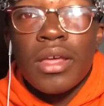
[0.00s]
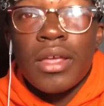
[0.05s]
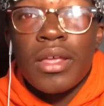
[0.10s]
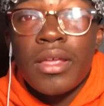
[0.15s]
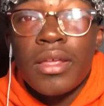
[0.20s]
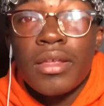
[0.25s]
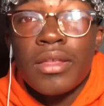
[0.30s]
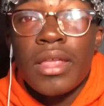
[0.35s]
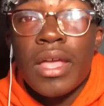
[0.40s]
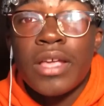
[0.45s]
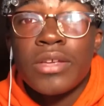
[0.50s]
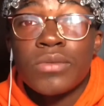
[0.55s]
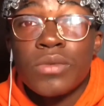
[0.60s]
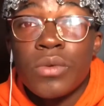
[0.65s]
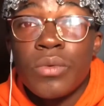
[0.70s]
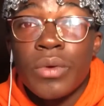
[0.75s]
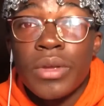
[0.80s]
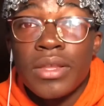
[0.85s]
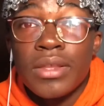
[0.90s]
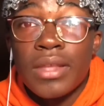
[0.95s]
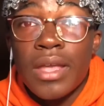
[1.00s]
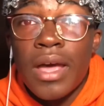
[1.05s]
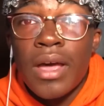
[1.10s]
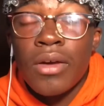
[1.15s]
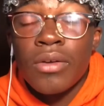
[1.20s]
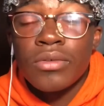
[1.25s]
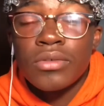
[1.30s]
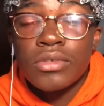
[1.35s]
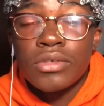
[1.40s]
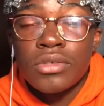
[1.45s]
That's what went
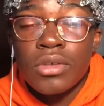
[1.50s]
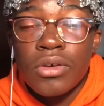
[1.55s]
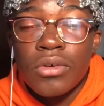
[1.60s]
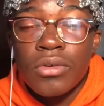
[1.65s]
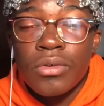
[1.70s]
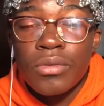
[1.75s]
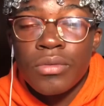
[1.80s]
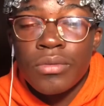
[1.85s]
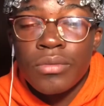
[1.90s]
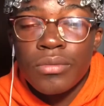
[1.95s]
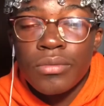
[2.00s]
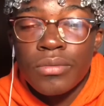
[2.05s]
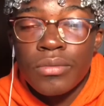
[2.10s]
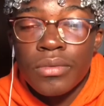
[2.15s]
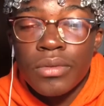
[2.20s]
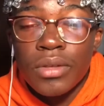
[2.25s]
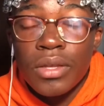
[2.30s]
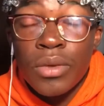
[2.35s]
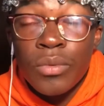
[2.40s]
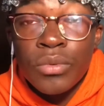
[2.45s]
down. So it